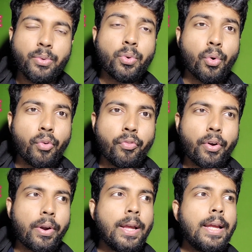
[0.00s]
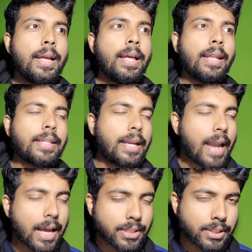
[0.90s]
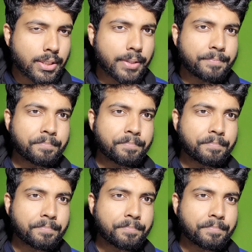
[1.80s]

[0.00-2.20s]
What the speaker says: to go for the last